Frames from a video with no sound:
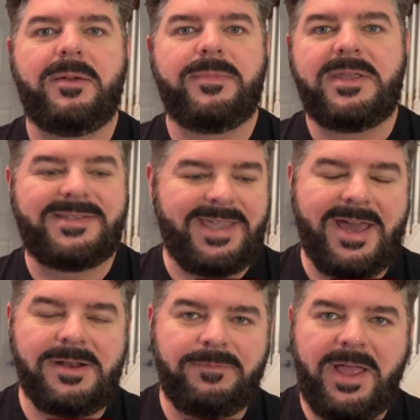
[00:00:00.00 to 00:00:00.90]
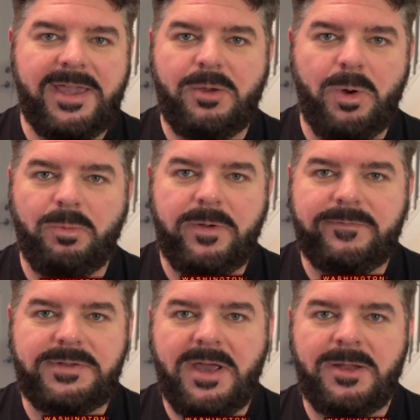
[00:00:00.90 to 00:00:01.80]
It's kind of like what
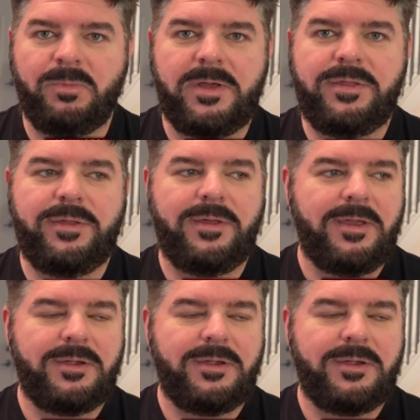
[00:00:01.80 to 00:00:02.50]
we've done with